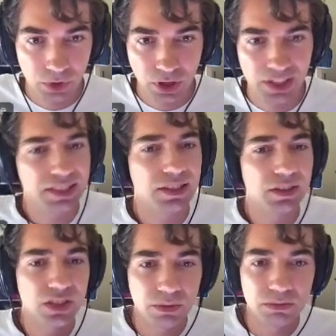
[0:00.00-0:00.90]
at least in
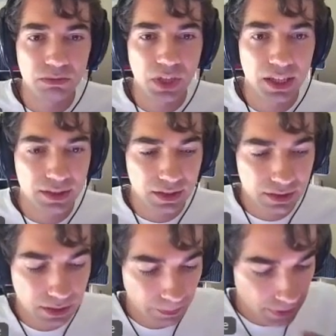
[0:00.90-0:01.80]
some
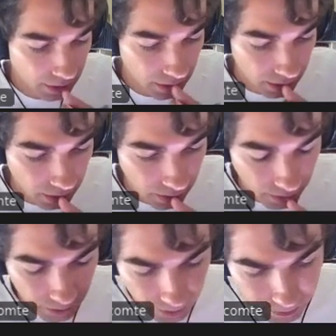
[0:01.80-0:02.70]
cases.
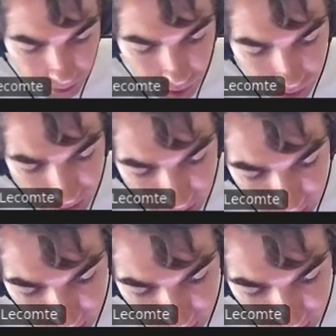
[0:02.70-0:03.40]
Concretely,